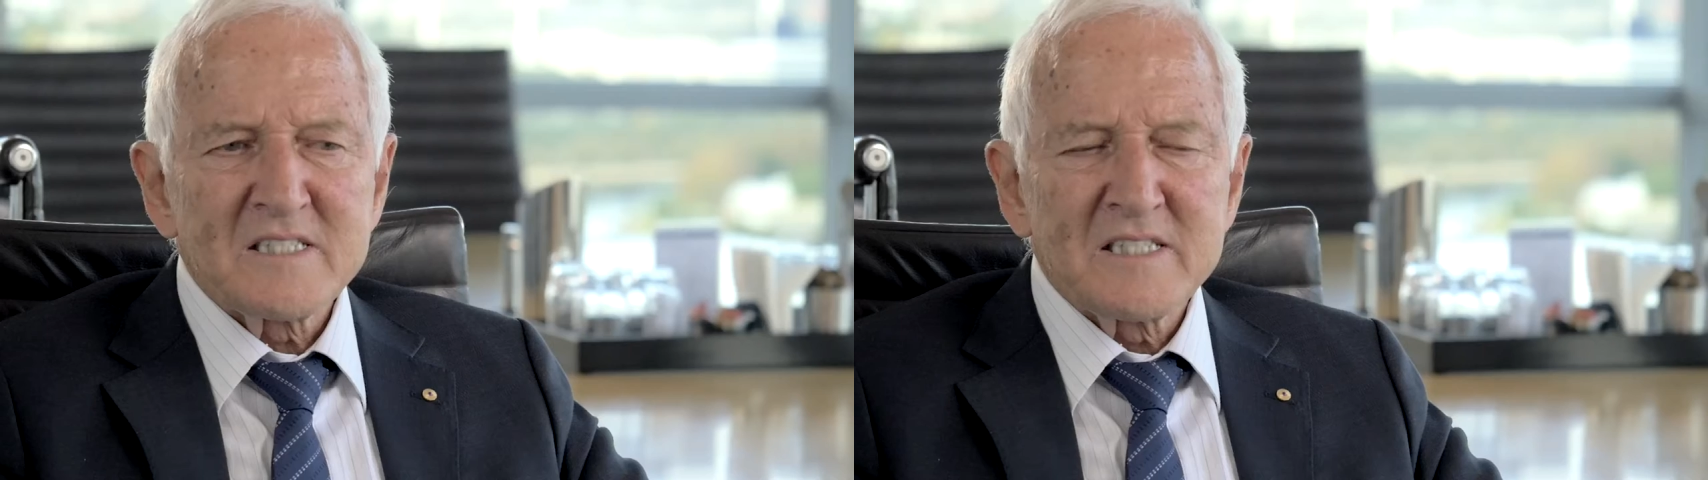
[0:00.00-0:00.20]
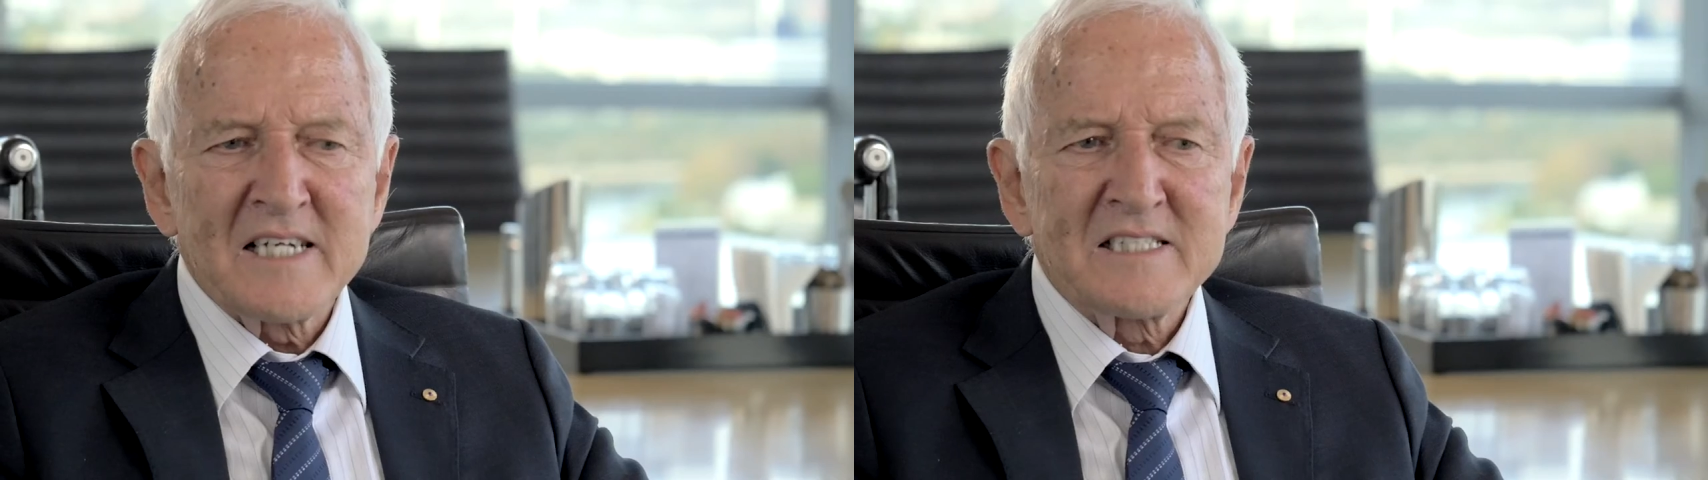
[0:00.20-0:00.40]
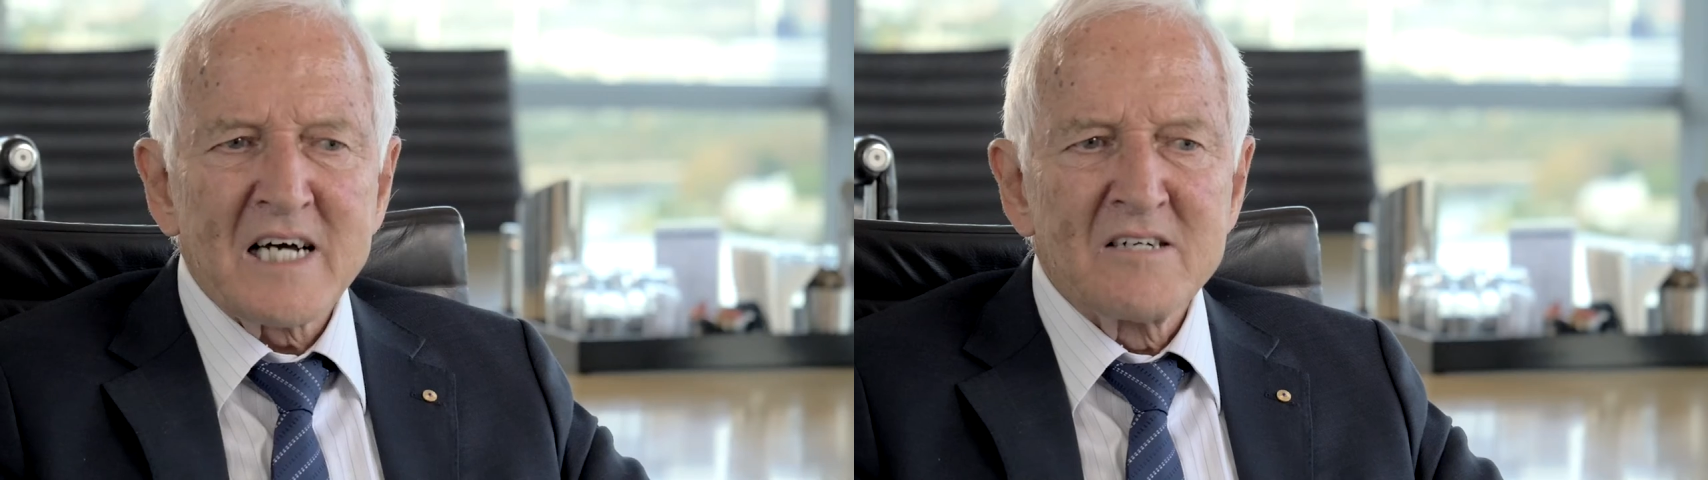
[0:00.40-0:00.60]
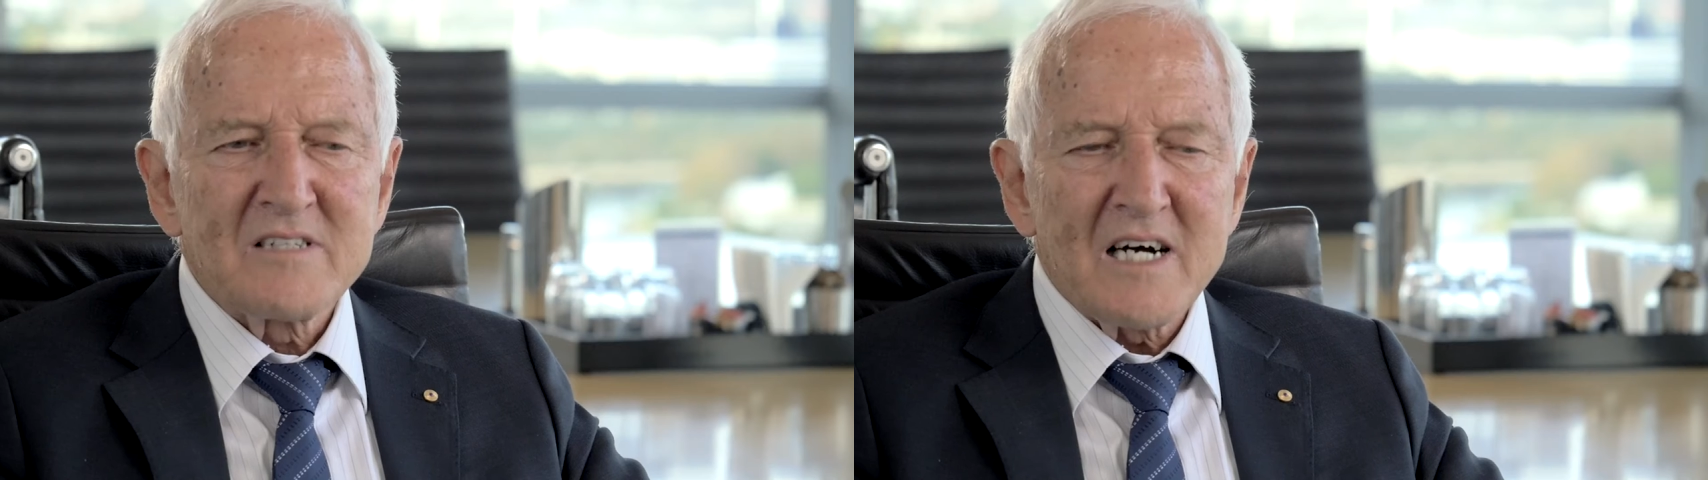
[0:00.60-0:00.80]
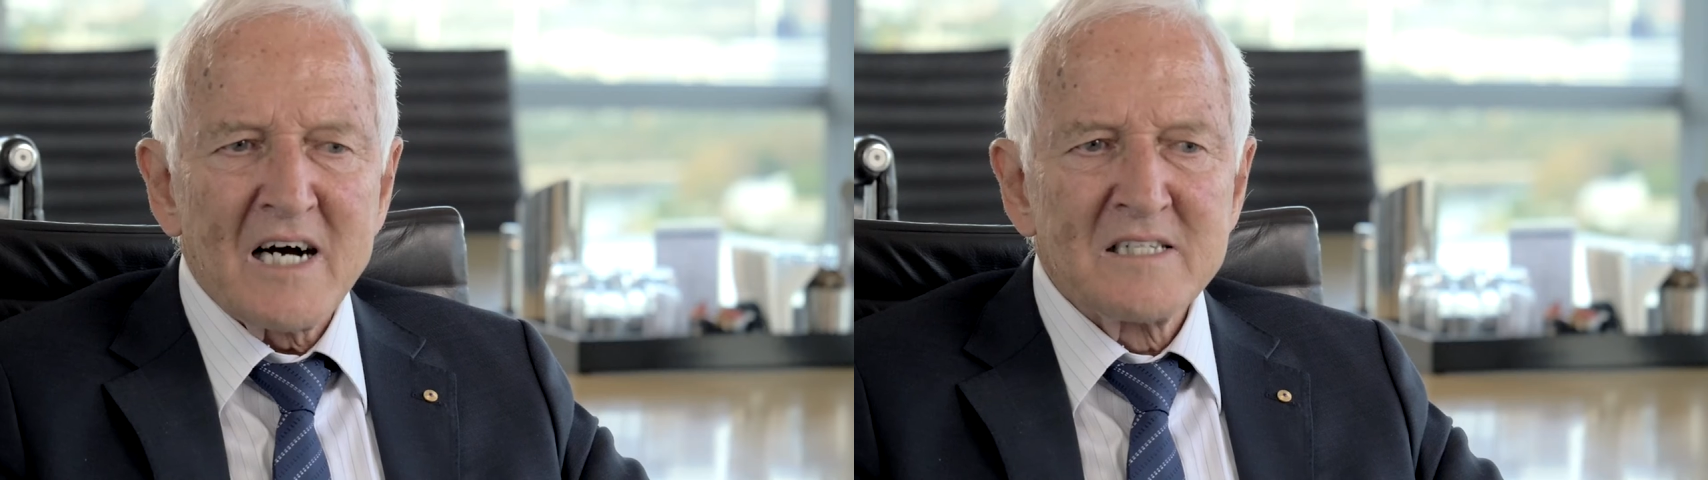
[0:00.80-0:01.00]
They don't
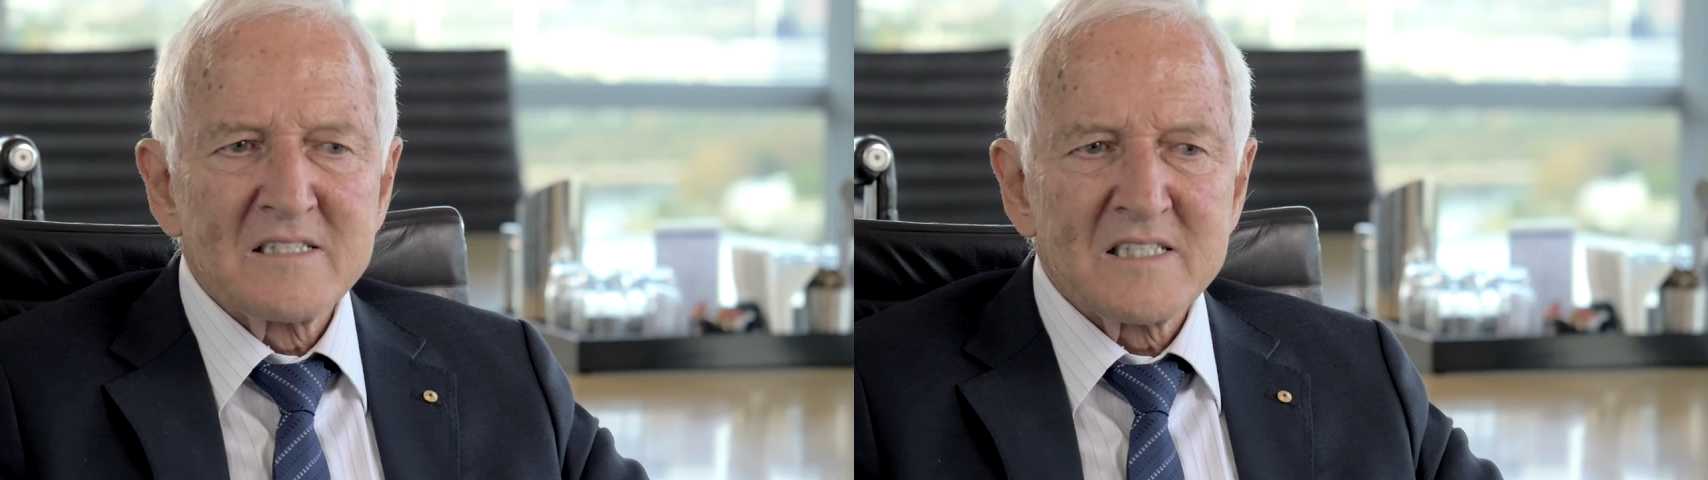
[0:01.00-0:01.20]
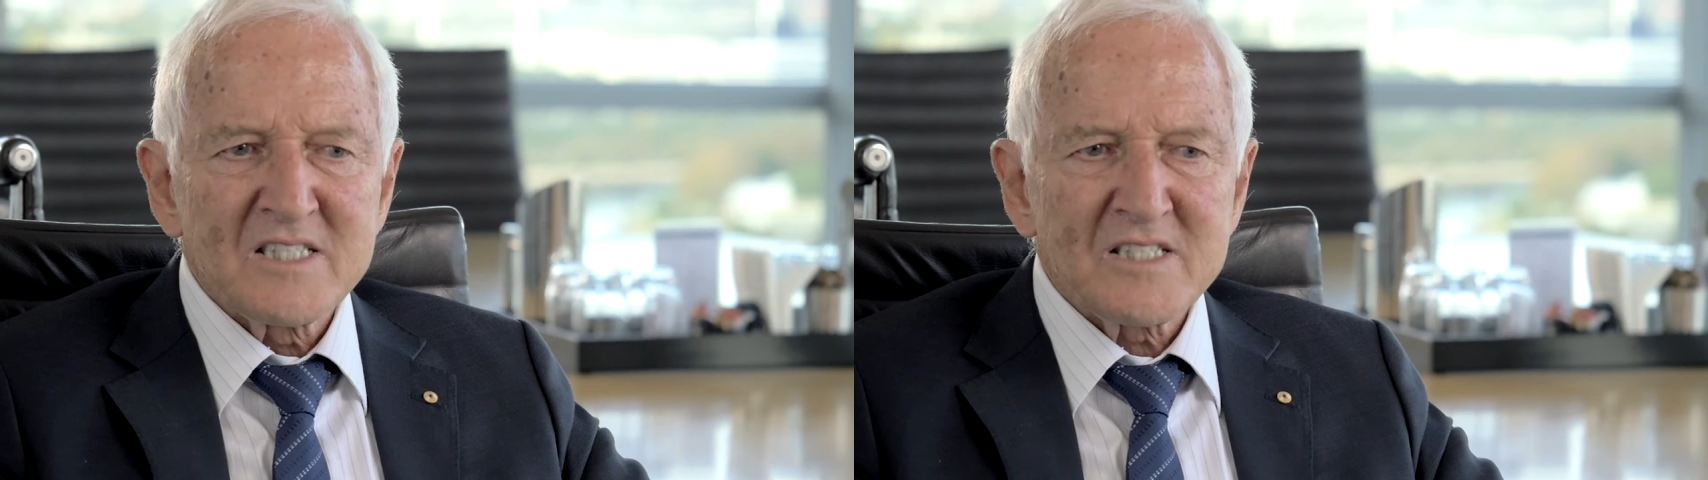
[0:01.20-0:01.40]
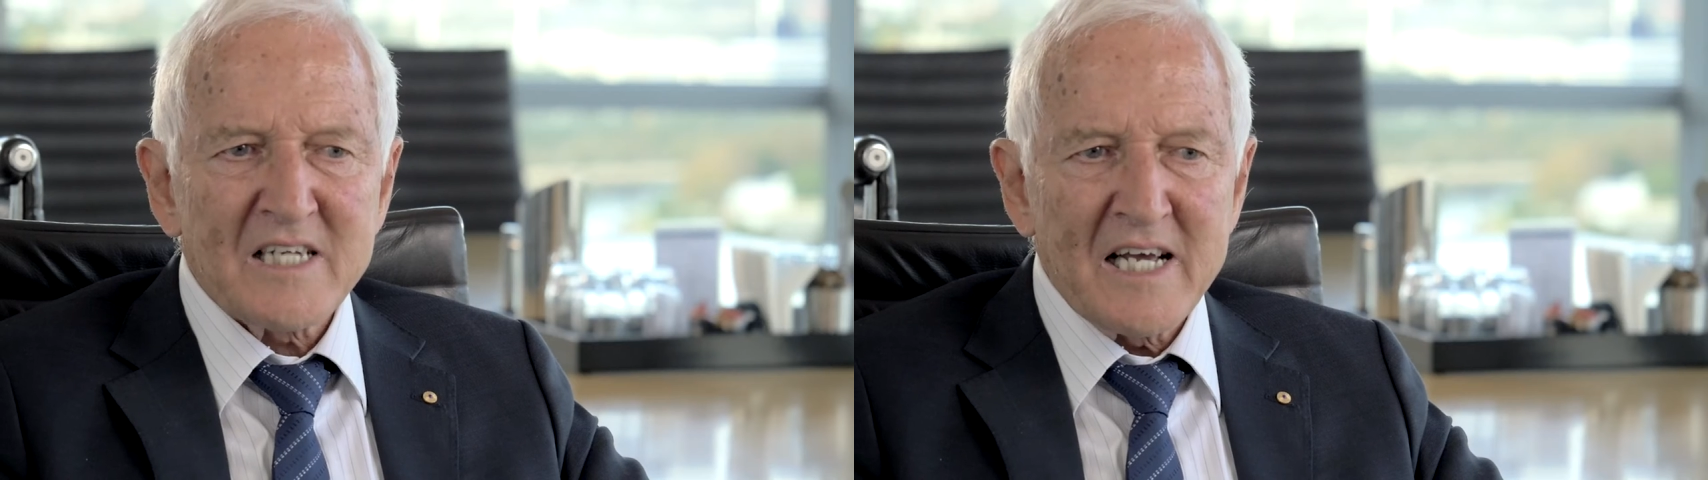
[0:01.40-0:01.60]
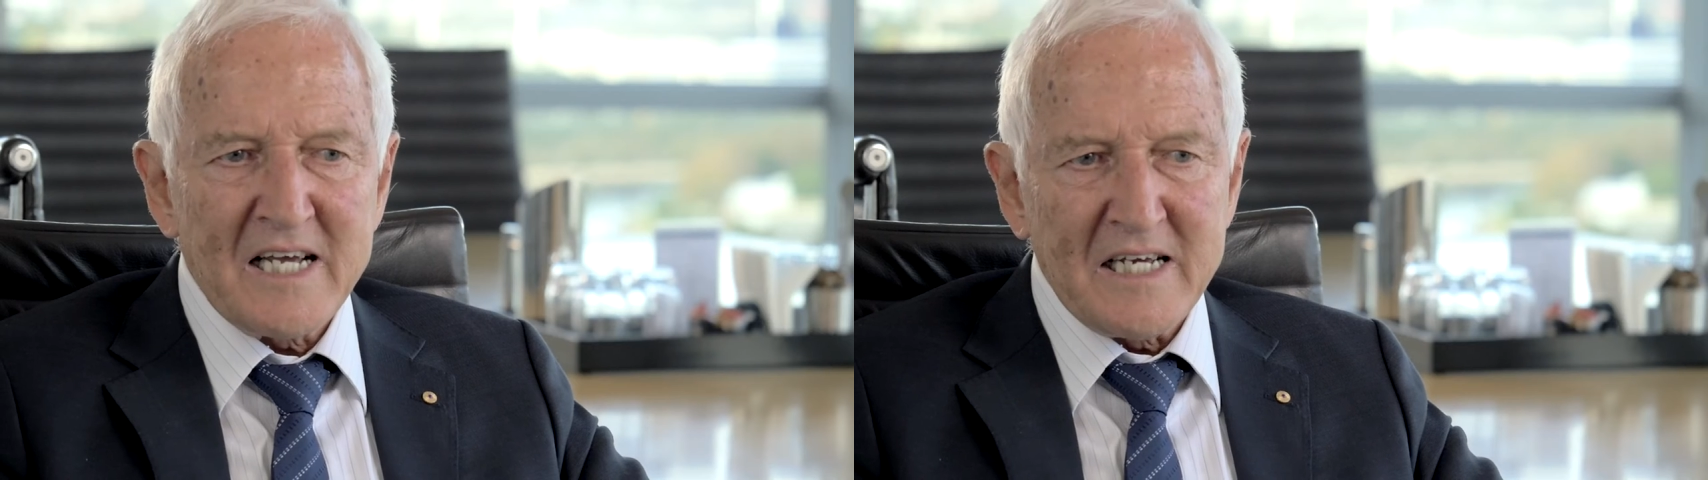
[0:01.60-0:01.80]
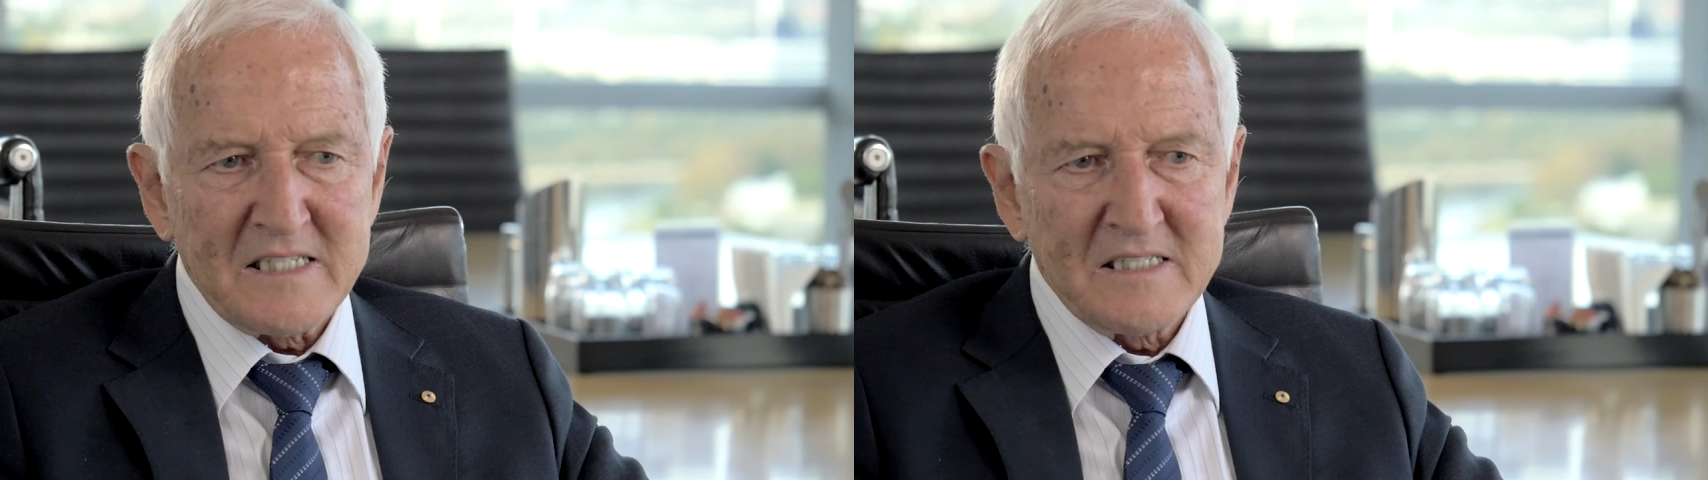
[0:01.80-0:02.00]

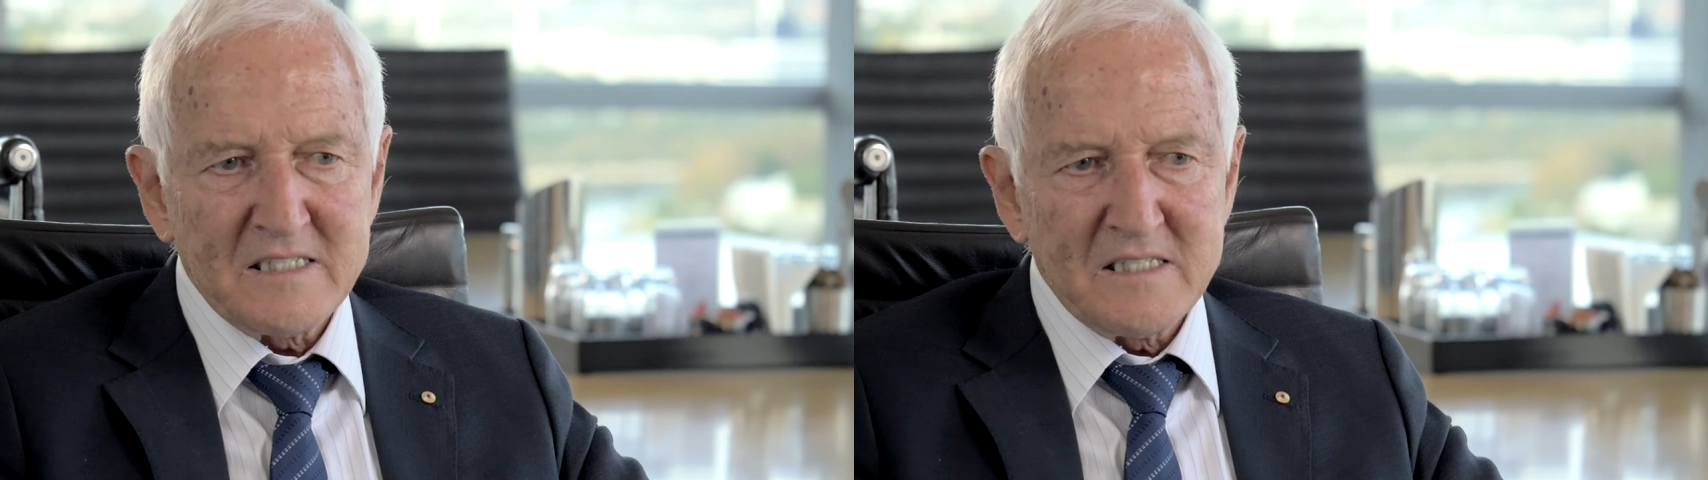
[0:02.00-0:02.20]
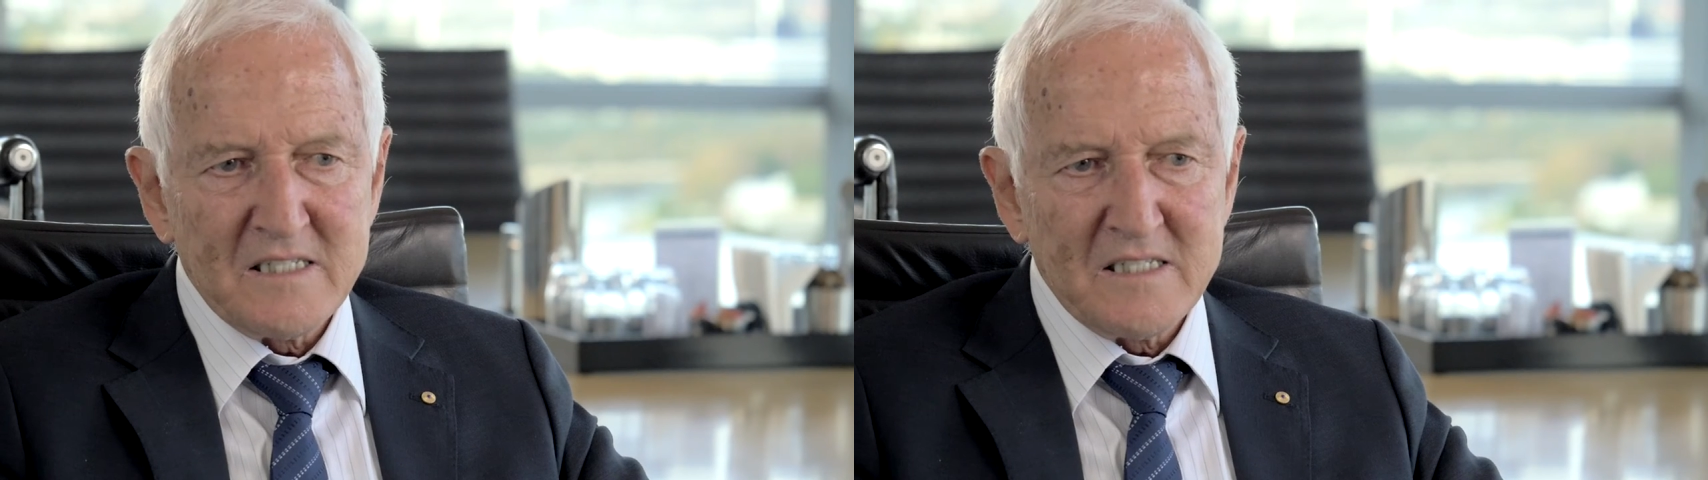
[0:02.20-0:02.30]
understand